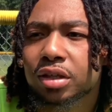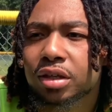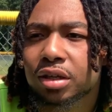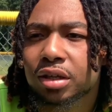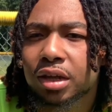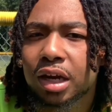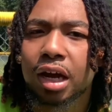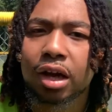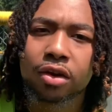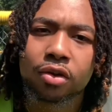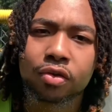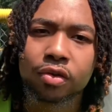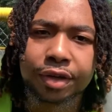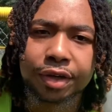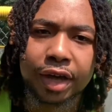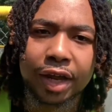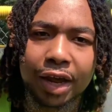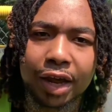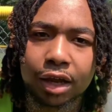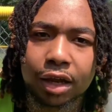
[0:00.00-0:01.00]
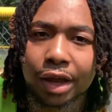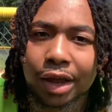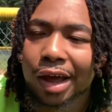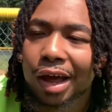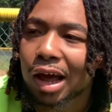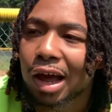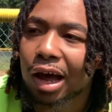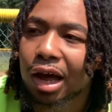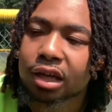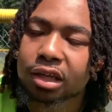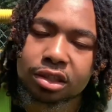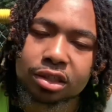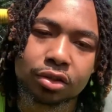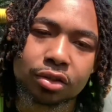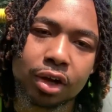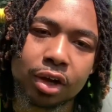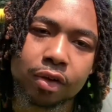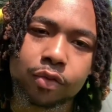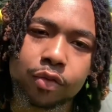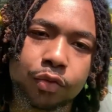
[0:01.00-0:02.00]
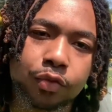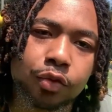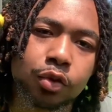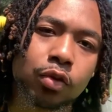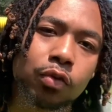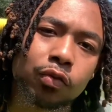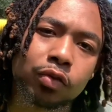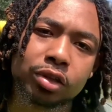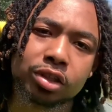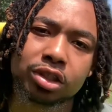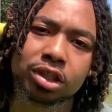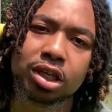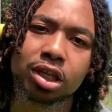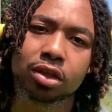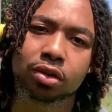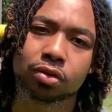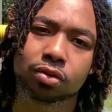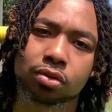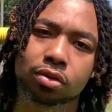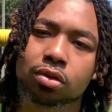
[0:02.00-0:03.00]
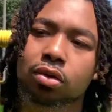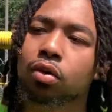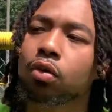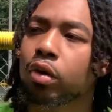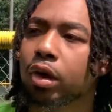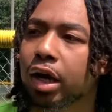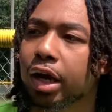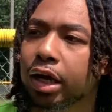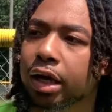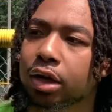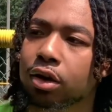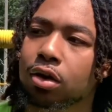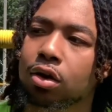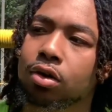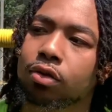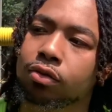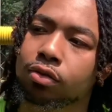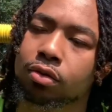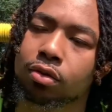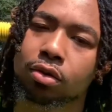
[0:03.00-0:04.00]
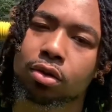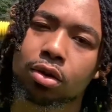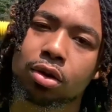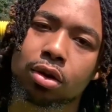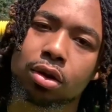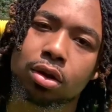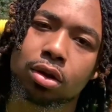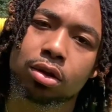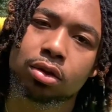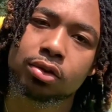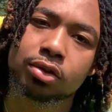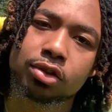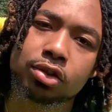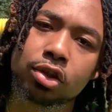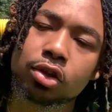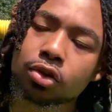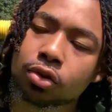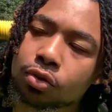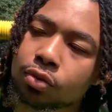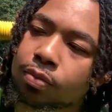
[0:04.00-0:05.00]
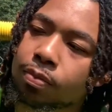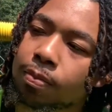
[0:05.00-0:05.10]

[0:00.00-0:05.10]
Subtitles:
Not only that, I still have to film for the channel when I get off. So